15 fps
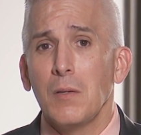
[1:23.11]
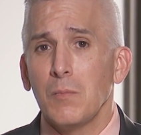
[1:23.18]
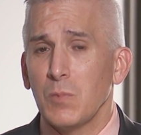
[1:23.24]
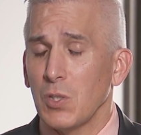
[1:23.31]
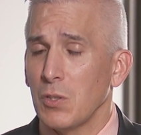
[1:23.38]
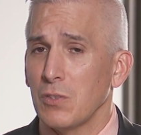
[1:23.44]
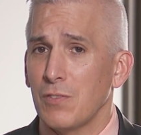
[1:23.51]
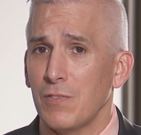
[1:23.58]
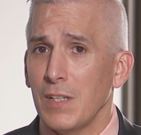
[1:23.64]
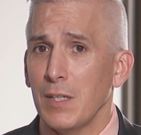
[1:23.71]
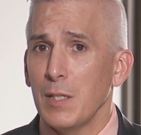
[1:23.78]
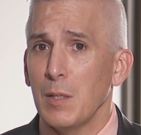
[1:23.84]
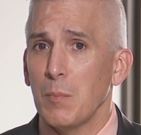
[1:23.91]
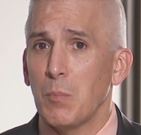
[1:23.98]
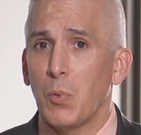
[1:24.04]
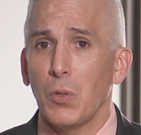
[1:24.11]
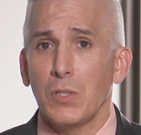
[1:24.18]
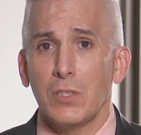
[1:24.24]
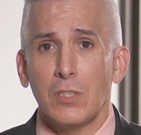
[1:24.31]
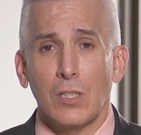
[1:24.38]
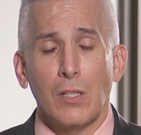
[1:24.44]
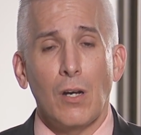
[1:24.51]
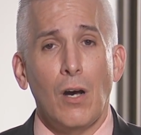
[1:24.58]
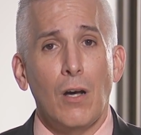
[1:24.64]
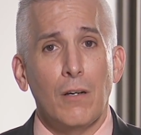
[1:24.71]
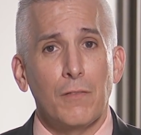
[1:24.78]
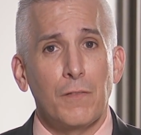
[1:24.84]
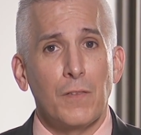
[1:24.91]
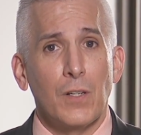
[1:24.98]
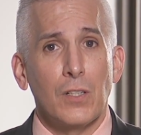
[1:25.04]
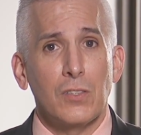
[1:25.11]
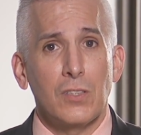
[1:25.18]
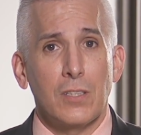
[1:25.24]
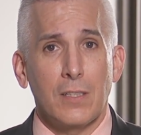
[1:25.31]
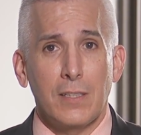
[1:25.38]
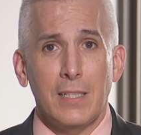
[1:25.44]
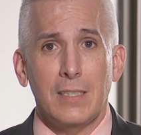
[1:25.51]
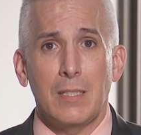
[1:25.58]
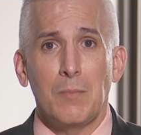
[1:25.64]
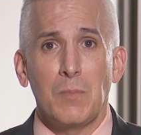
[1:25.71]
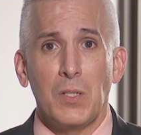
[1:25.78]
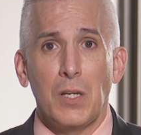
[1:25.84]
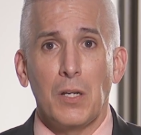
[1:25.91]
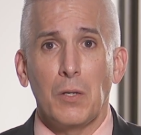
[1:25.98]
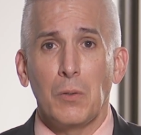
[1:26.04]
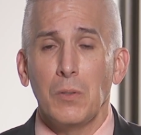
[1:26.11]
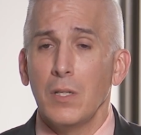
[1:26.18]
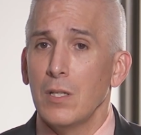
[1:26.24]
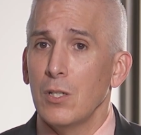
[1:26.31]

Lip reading: So it's very important to call first to let them know